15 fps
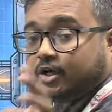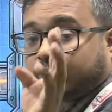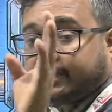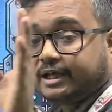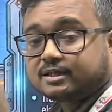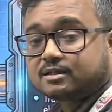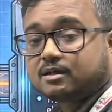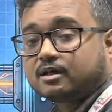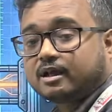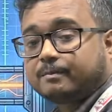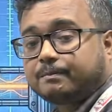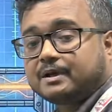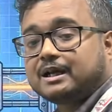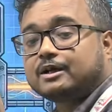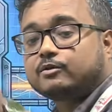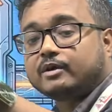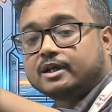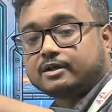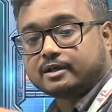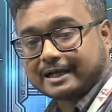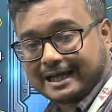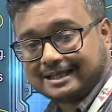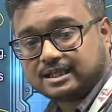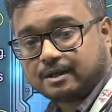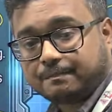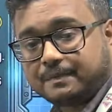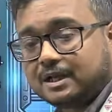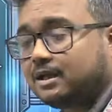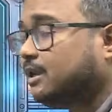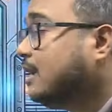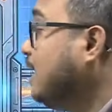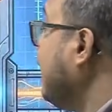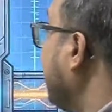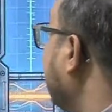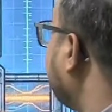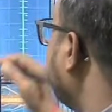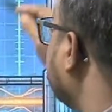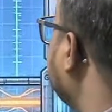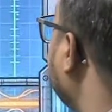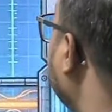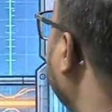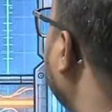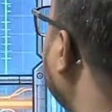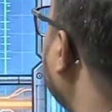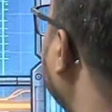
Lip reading: 23rd April and 29th April, and West Bengal